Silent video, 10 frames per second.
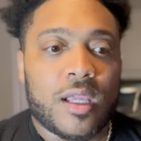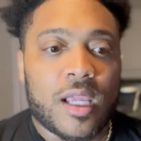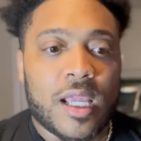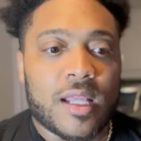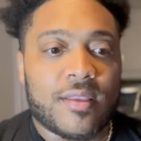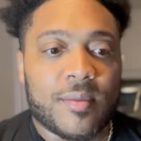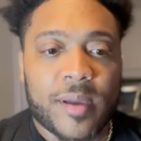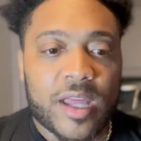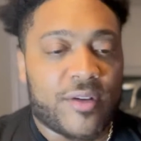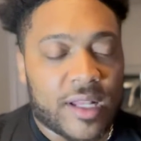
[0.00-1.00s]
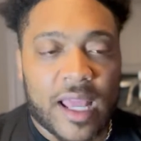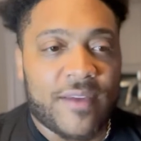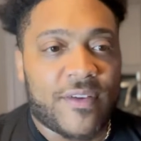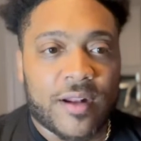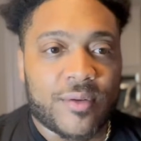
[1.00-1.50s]
And the battery
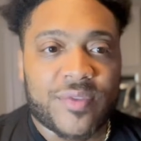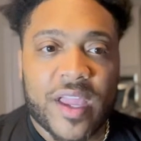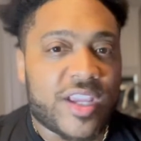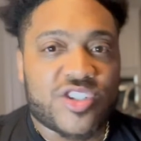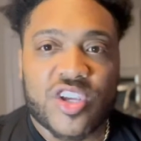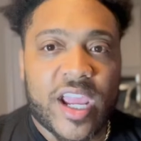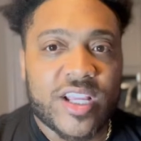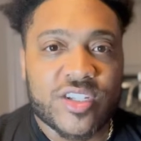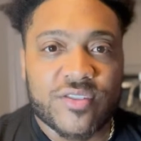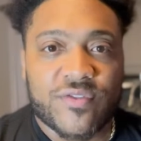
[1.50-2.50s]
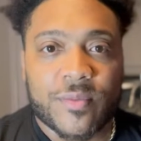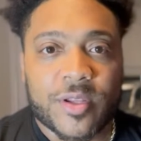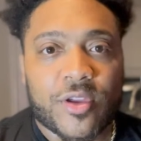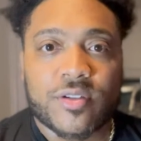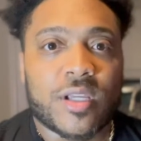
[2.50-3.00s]
life, I don't think is changing from the
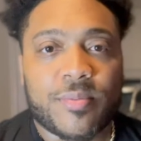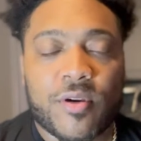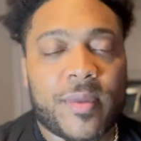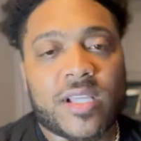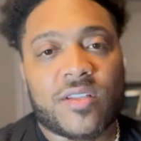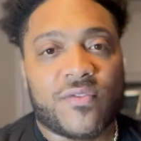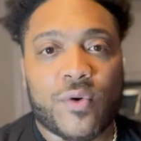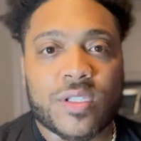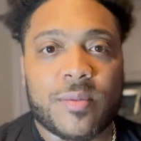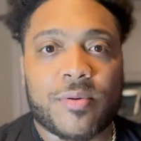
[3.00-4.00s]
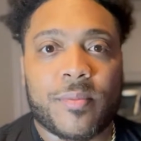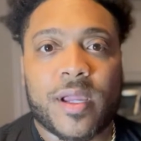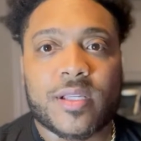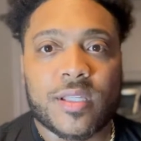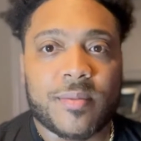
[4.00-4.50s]
13 Pro Max to the 14 Pro
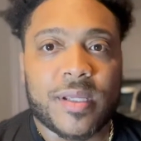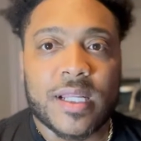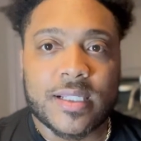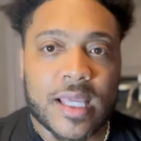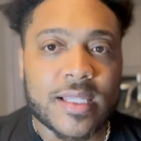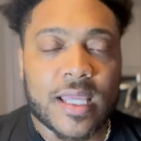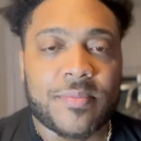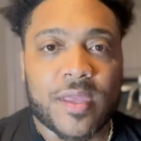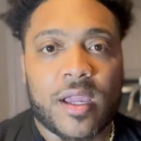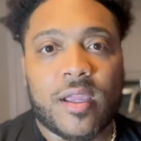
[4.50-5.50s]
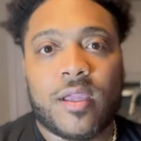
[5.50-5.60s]
Max. It'll be the exact same thing.